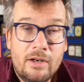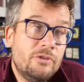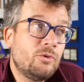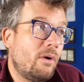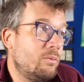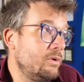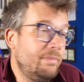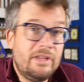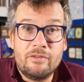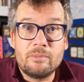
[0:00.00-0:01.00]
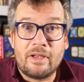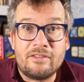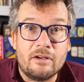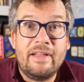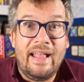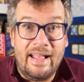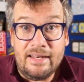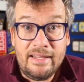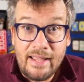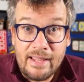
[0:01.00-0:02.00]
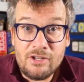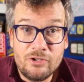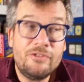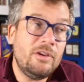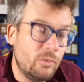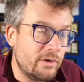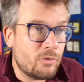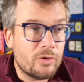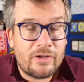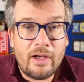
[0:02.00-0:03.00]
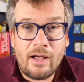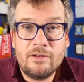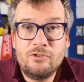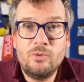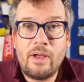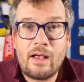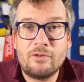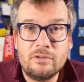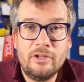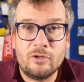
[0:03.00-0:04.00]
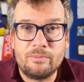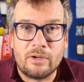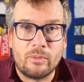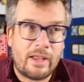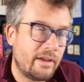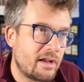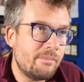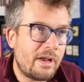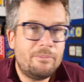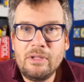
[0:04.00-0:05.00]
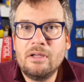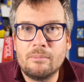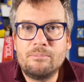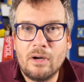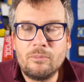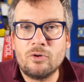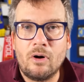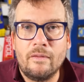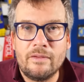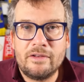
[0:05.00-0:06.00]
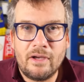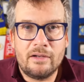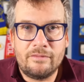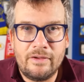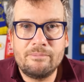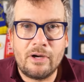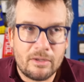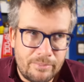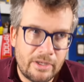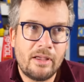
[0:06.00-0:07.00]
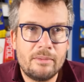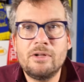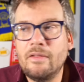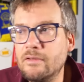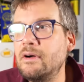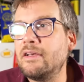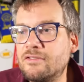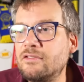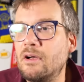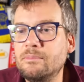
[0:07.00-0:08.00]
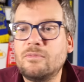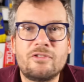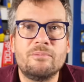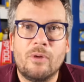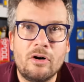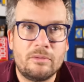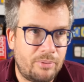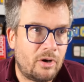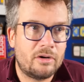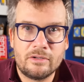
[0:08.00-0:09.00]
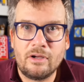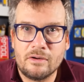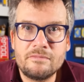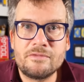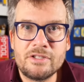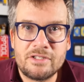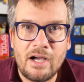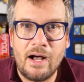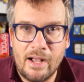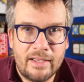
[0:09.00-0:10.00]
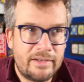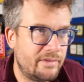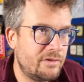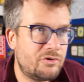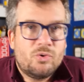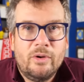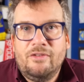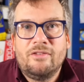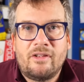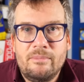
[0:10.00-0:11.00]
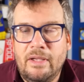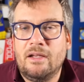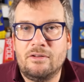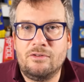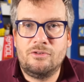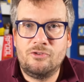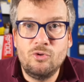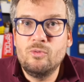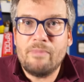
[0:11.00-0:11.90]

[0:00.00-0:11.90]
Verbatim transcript: And also, I wouldn't be giving myself any agency when, of course, I, I do have a little bit, right? Like, I might be a bubble on the tide of empire, but I am nonetheless some small part of the tide, and the choices I make do